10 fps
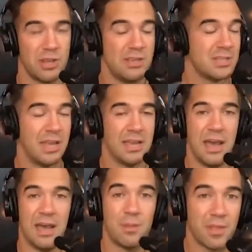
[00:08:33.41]
He's like,
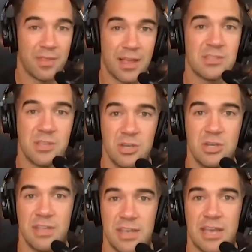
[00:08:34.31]
I don't think that's
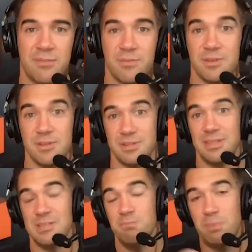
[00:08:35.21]
good to have
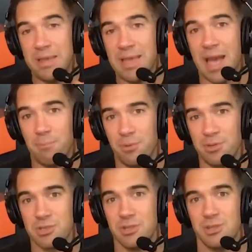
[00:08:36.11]
these big
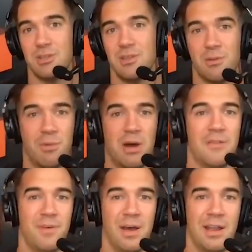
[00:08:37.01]
apples that are
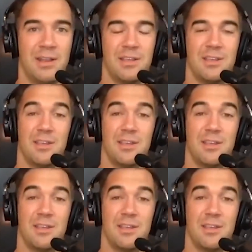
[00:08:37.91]
modified